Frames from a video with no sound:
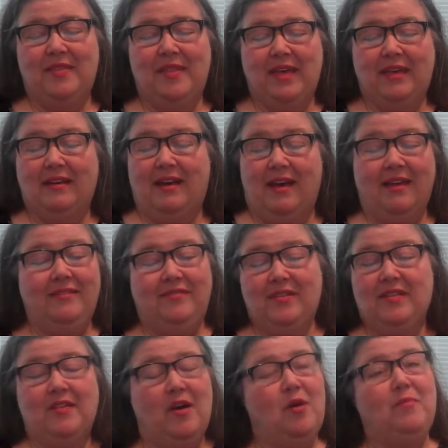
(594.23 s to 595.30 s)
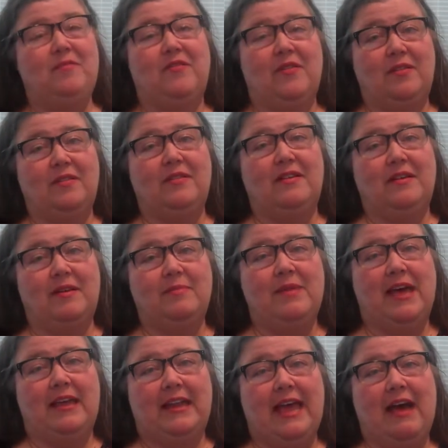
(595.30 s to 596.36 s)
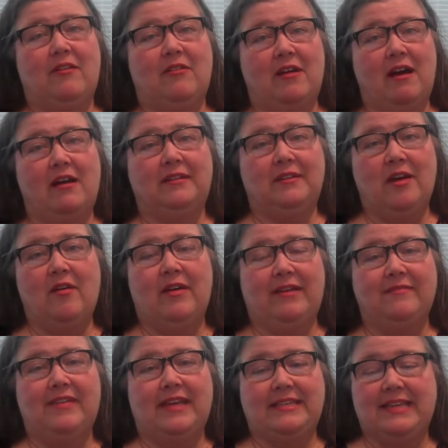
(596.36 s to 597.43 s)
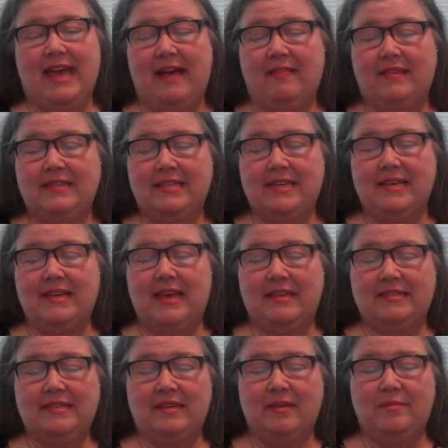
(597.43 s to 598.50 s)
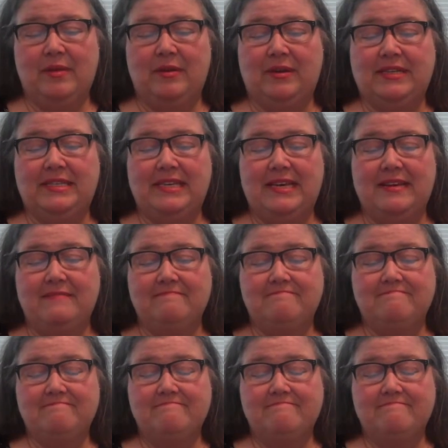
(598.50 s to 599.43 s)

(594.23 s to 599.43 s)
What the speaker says: that I feel hopeful about our ongoing vitality as a community.